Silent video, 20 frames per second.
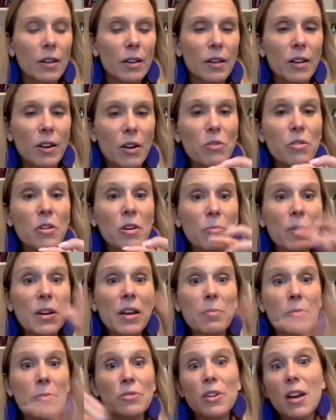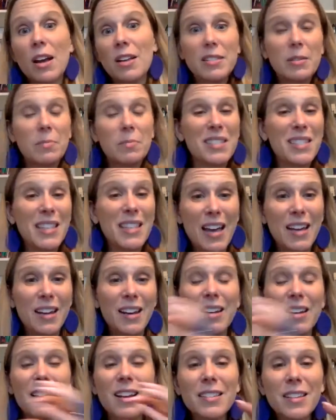You can bring up those concepts then.
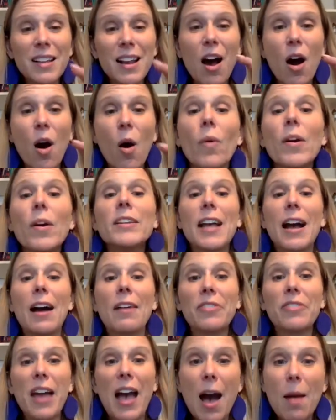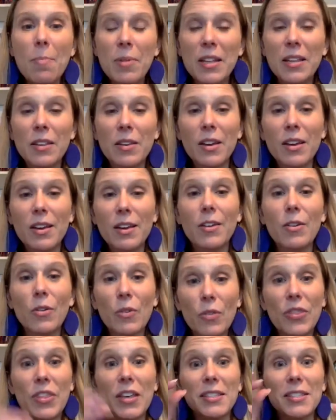It doesn't always have to happen
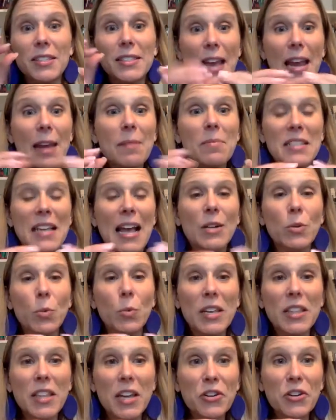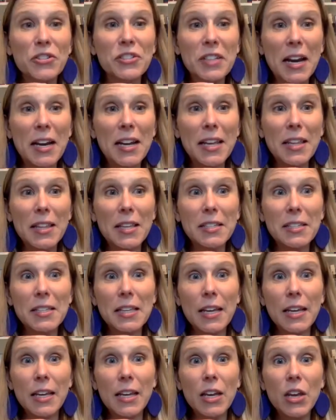the same exact week that you're studying this
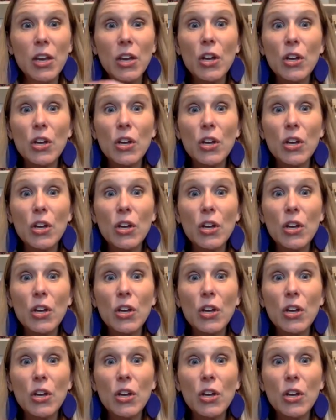thing.